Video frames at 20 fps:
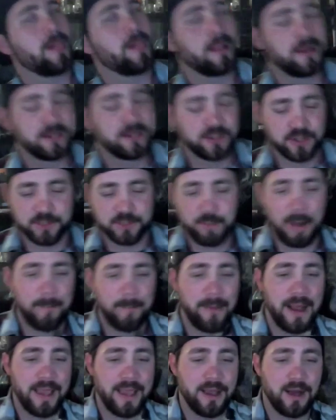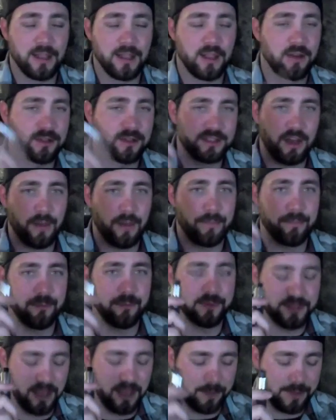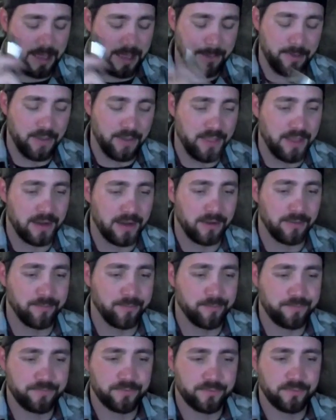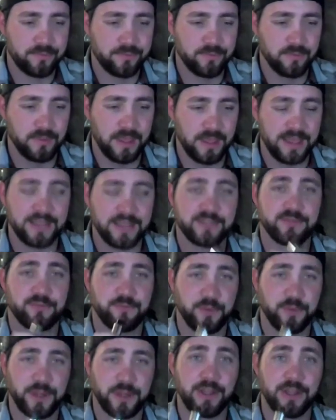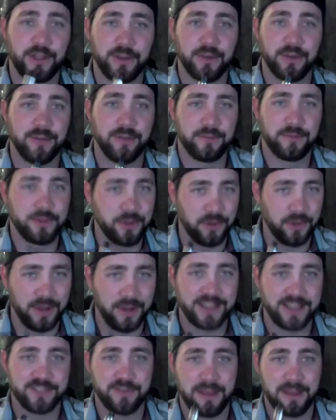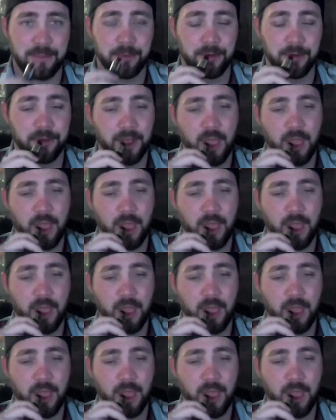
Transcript: So just pop my lung top cap on there, and it hits freaking good. Good as vapor.